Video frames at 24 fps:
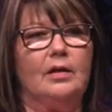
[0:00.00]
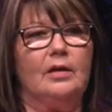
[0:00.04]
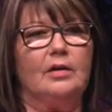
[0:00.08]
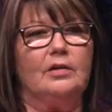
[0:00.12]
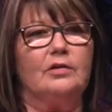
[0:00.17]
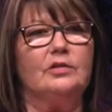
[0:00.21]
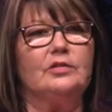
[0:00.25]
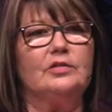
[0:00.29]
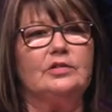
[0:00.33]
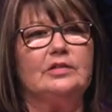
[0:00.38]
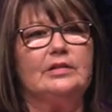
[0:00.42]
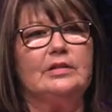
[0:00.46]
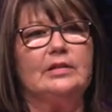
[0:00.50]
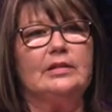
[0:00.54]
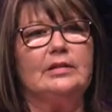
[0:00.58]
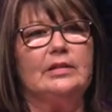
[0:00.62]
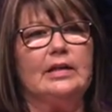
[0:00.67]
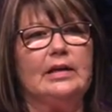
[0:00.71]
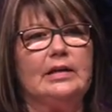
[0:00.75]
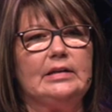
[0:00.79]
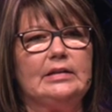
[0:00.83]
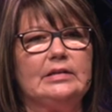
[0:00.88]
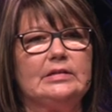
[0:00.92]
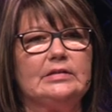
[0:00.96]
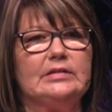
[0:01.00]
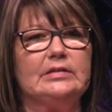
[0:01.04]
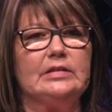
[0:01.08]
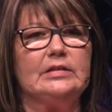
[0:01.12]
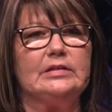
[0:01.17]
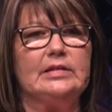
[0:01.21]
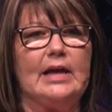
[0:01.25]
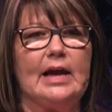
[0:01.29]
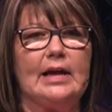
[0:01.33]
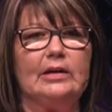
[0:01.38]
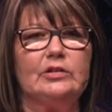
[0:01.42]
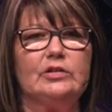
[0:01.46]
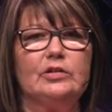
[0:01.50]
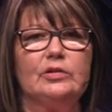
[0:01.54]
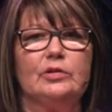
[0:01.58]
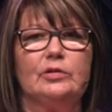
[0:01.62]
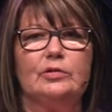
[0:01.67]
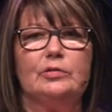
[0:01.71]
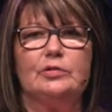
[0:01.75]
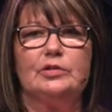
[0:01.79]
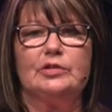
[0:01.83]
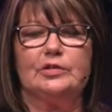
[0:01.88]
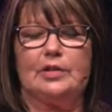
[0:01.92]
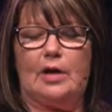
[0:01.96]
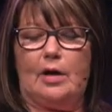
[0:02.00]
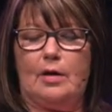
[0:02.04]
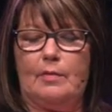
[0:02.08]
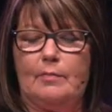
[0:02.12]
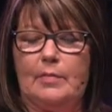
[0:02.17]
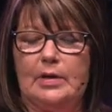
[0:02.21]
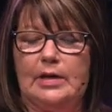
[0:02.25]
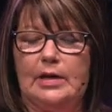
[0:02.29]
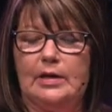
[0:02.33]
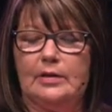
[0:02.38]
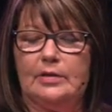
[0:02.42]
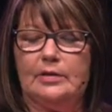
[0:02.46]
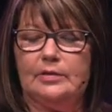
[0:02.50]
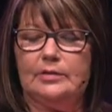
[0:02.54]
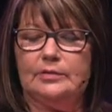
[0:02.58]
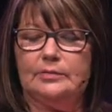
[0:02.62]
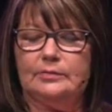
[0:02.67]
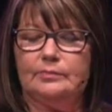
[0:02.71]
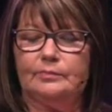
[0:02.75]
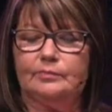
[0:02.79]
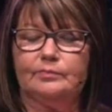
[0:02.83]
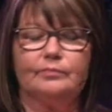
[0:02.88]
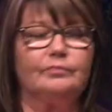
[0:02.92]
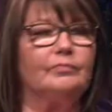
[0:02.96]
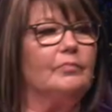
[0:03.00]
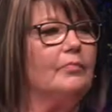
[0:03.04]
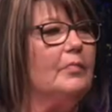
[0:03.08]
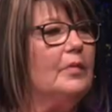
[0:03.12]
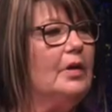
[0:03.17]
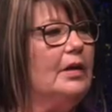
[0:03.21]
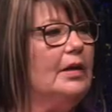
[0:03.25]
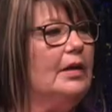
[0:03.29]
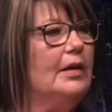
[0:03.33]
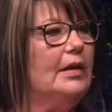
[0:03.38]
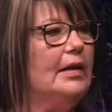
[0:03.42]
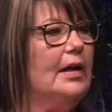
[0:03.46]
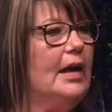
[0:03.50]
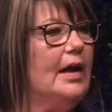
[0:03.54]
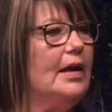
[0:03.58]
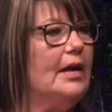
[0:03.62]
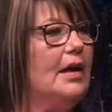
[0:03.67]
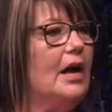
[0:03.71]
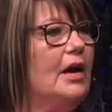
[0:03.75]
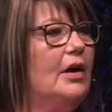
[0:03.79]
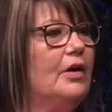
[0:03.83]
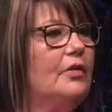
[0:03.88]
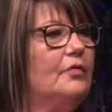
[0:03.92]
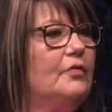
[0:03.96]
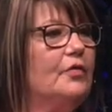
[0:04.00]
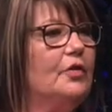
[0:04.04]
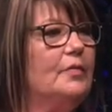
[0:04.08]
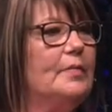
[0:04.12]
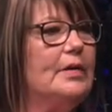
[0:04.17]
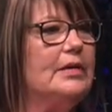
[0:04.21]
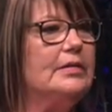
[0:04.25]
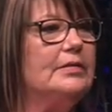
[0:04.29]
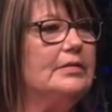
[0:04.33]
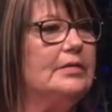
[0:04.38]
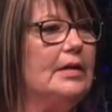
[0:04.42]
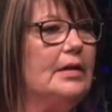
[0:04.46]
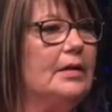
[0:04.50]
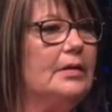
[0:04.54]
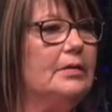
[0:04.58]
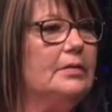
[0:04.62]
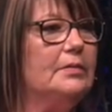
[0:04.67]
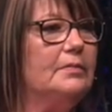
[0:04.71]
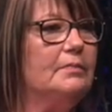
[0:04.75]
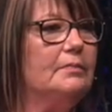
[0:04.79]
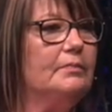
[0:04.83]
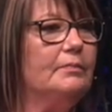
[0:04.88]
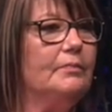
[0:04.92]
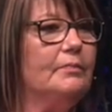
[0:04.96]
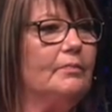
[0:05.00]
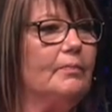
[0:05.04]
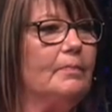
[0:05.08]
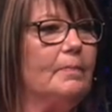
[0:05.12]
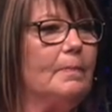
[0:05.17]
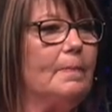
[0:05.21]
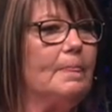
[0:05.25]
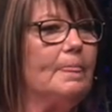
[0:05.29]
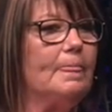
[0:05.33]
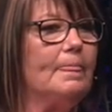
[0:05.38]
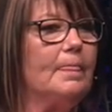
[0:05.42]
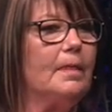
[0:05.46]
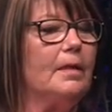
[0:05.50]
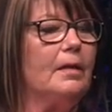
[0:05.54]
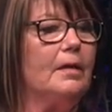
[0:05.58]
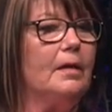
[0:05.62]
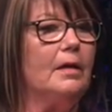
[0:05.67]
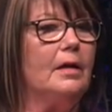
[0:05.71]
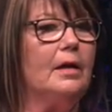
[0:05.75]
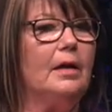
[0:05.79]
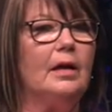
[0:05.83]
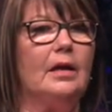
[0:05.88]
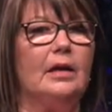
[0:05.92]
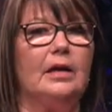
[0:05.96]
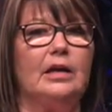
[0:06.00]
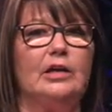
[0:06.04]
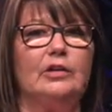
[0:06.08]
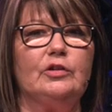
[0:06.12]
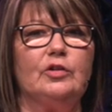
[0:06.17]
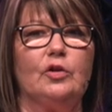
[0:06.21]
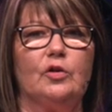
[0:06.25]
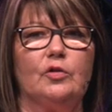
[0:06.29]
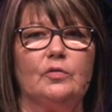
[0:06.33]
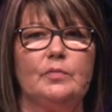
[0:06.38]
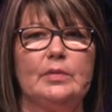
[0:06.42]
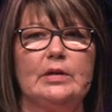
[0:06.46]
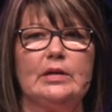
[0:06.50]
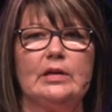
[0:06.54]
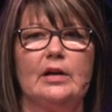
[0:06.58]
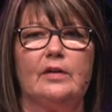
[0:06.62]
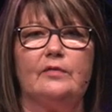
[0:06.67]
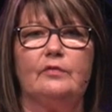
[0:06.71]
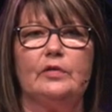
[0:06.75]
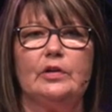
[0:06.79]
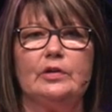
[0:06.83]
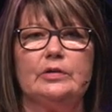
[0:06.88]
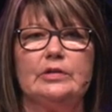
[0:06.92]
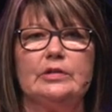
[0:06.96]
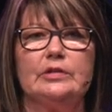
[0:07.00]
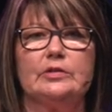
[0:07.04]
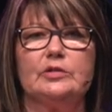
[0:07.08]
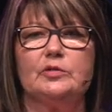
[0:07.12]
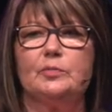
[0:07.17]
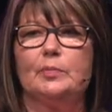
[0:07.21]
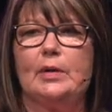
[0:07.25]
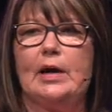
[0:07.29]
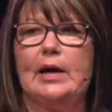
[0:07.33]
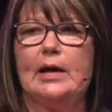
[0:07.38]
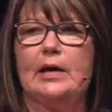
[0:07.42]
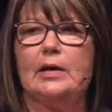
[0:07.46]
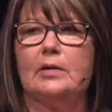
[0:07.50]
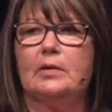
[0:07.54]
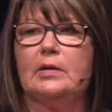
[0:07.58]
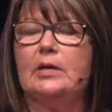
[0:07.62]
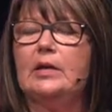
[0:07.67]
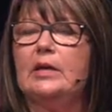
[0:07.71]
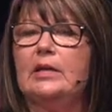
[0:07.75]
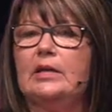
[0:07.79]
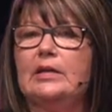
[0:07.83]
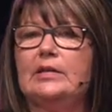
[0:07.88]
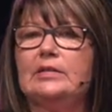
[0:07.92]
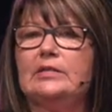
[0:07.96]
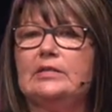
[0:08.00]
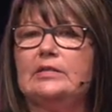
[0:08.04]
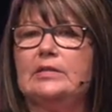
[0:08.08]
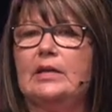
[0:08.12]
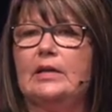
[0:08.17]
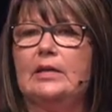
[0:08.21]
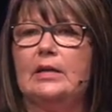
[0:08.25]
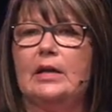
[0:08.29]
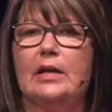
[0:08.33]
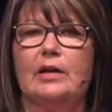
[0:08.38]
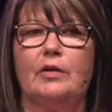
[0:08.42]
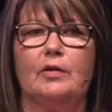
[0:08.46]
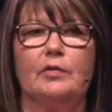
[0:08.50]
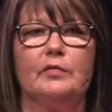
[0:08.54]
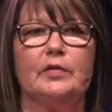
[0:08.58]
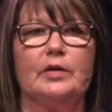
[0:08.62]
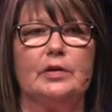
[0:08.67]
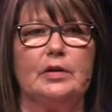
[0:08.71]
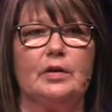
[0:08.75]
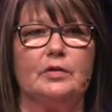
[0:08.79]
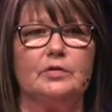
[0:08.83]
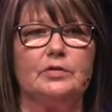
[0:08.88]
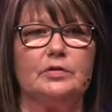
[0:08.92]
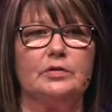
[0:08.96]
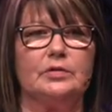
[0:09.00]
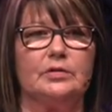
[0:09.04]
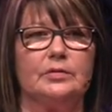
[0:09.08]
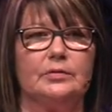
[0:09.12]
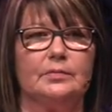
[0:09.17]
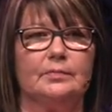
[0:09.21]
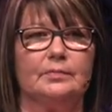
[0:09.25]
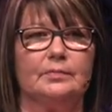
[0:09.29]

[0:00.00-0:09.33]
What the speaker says: You see, ladies, the doctor who saw Michael, he had a heart for my son. He told me a few years prior, his son had overdosed.